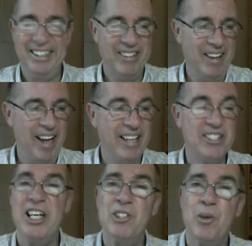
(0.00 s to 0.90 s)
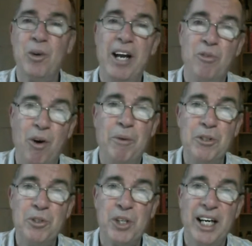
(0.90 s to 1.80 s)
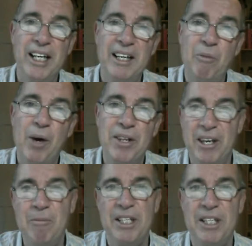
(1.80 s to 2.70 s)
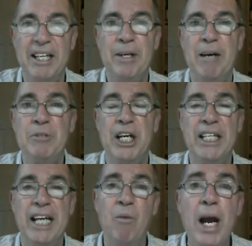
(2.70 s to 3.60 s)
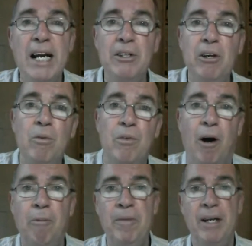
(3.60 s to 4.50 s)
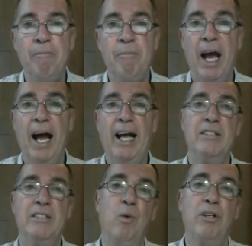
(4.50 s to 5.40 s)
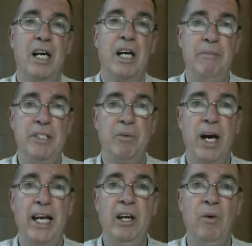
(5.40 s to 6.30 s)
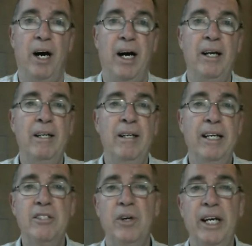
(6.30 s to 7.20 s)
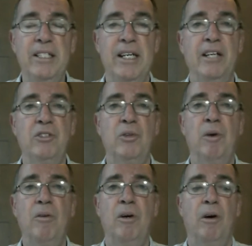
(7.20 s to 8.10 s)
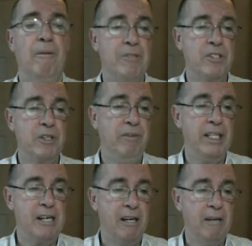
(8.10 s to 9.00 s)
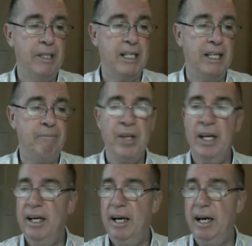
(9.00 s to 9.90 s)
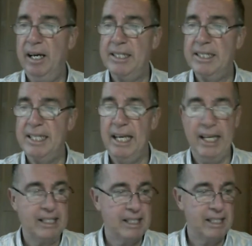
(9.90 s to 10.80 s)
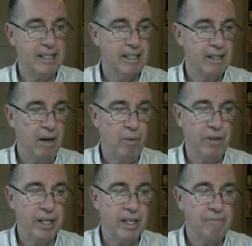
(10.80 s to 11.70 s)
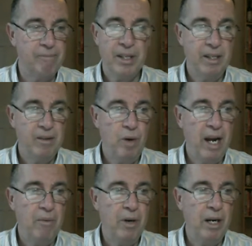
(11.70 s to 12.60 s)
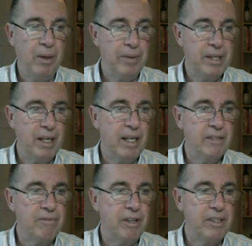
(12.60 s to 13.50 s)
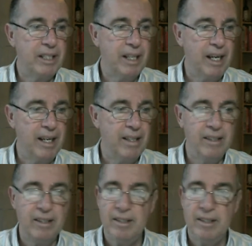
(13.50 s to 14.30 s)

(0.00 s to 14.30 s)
That's Sasquatch from Australia, where the hume's a little bit upside down. Where are you from? And what time is it where you are? Let's do international roll call. So if you can type it in, a 6. We've got a, where were we with the last voting there?